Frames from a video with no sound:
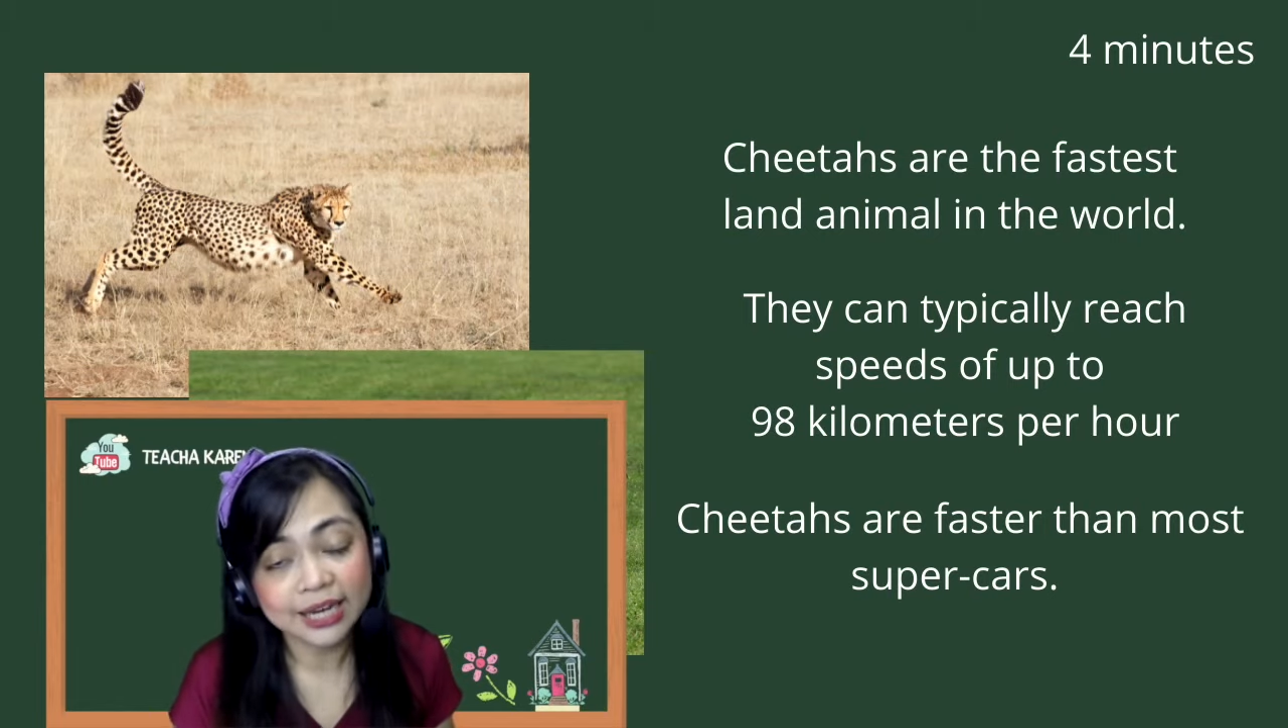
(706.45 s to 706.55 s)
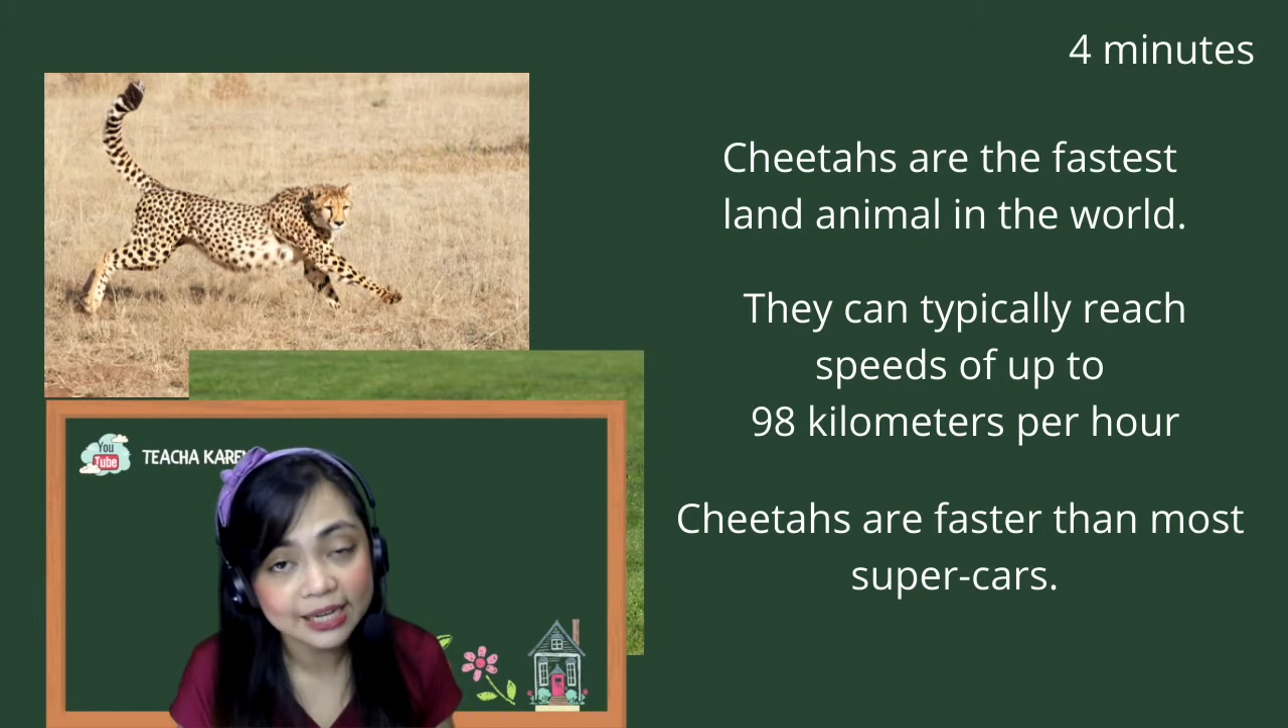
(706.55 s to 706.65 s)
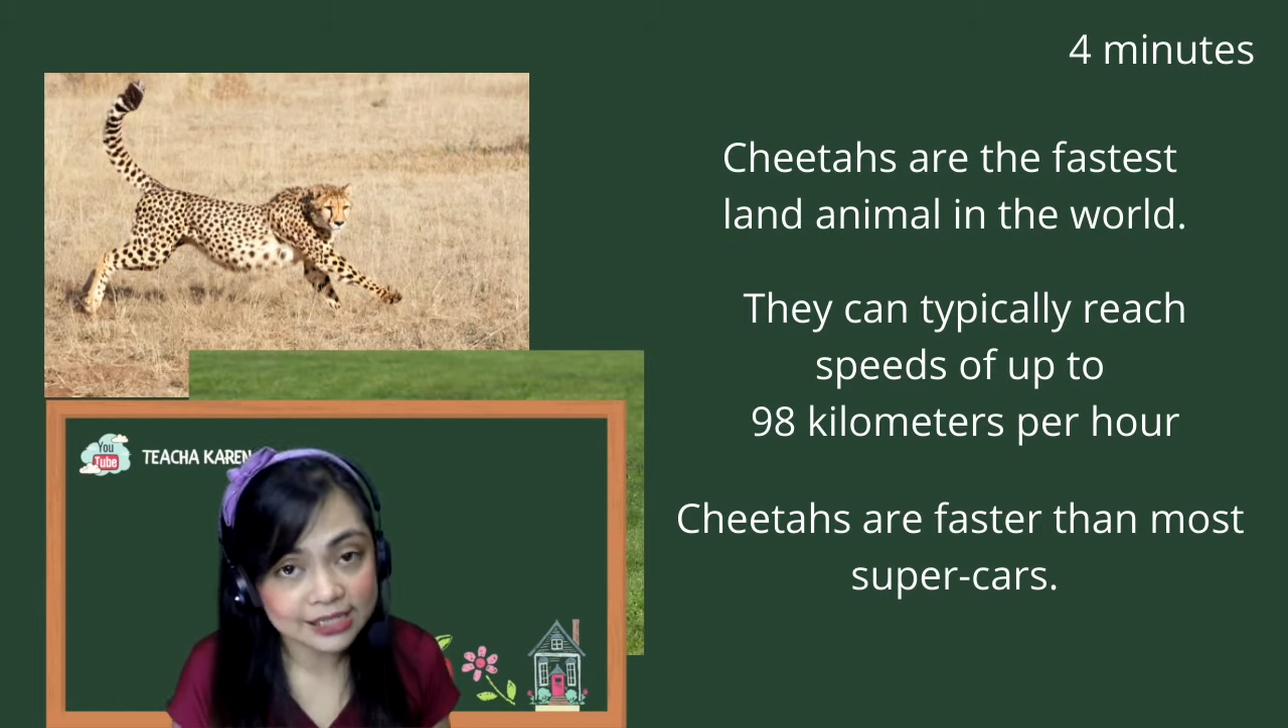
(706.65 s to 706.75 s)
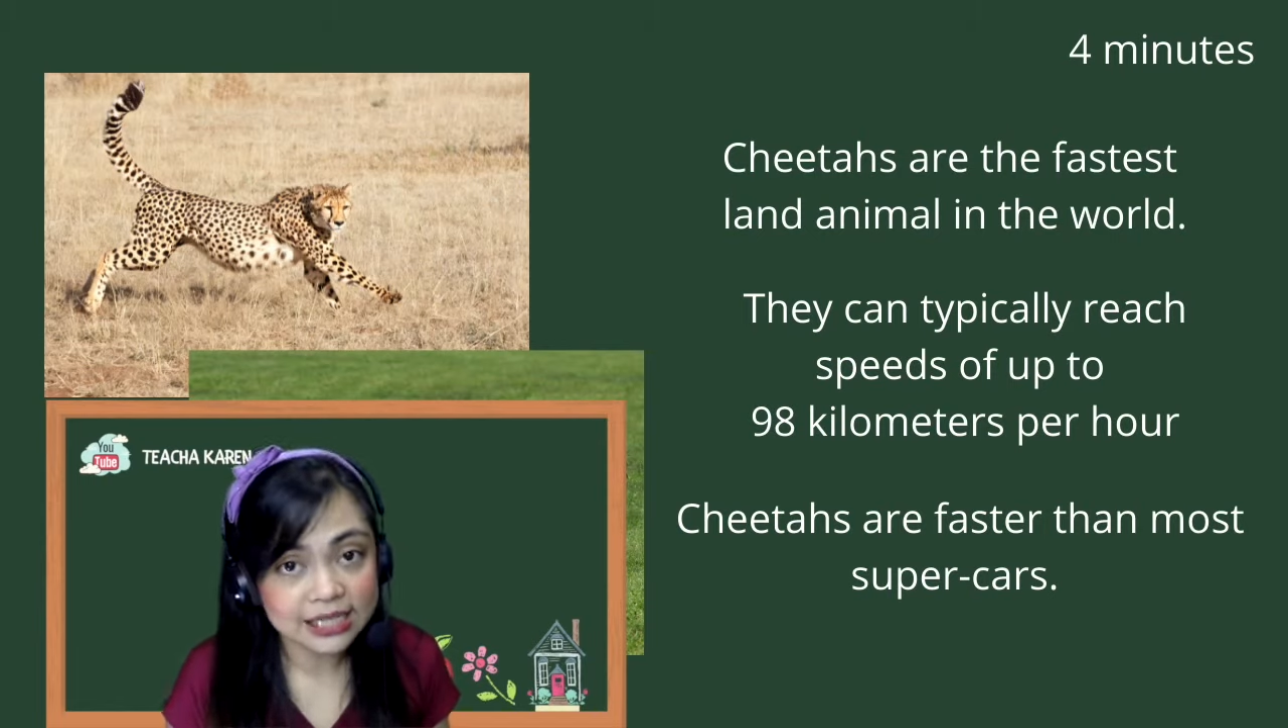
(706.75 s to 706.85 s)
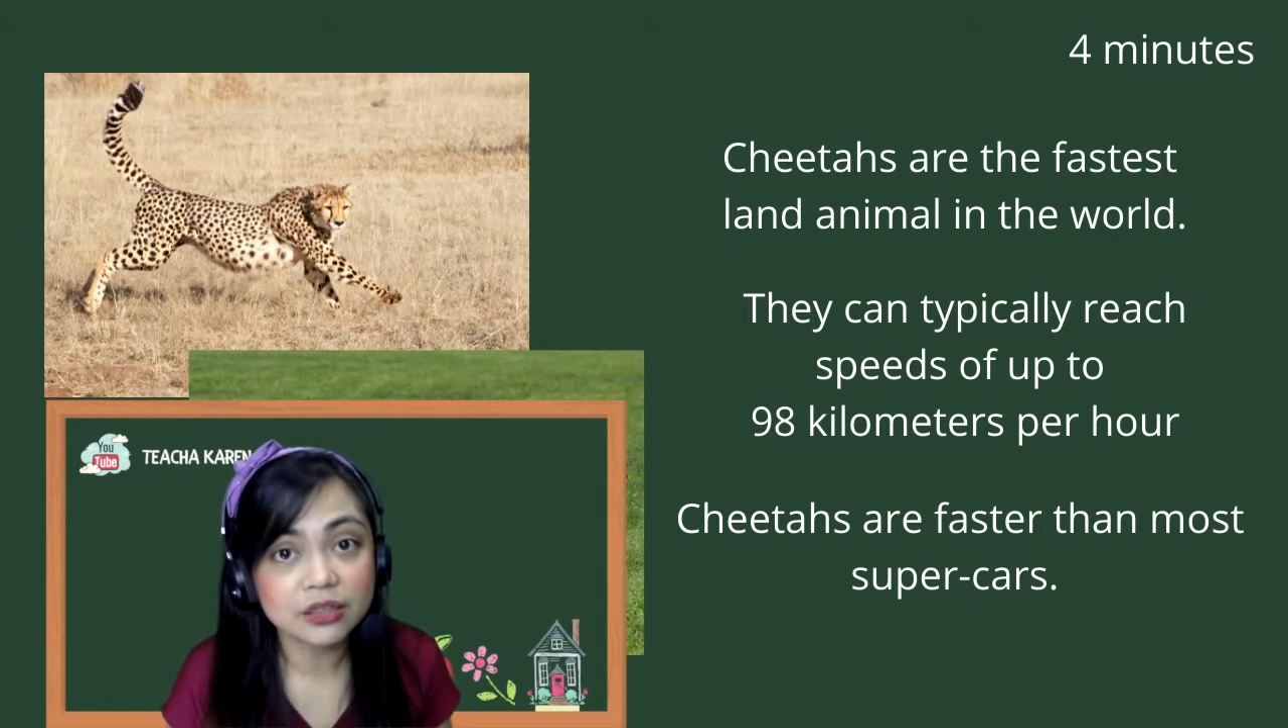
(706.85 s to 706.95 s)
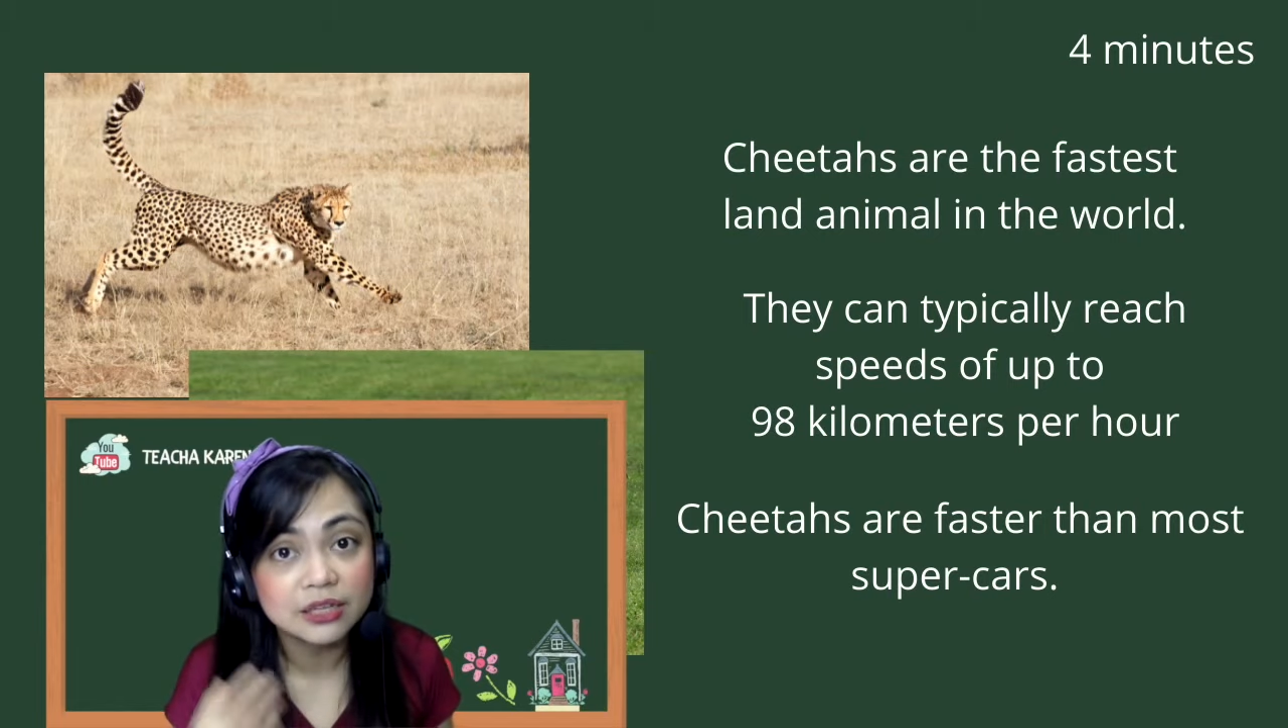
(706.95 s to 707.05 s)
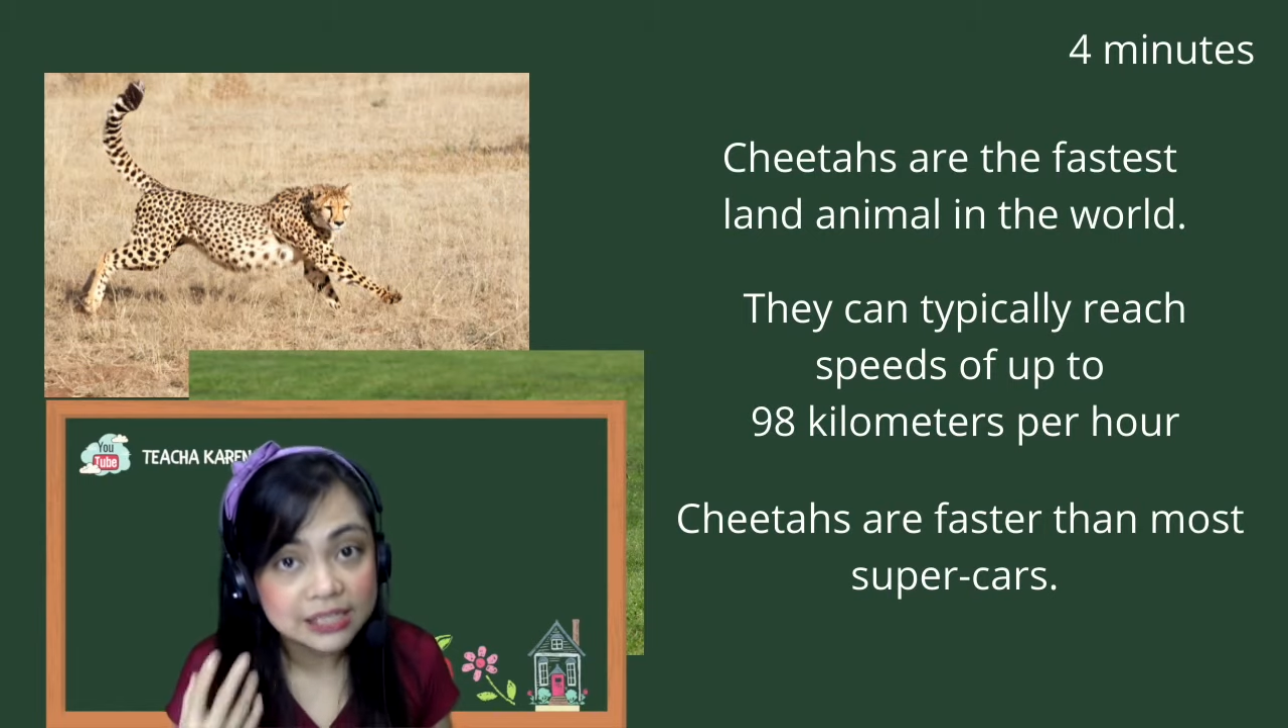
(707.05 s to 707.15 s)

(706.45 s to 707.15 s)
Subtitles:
exceed the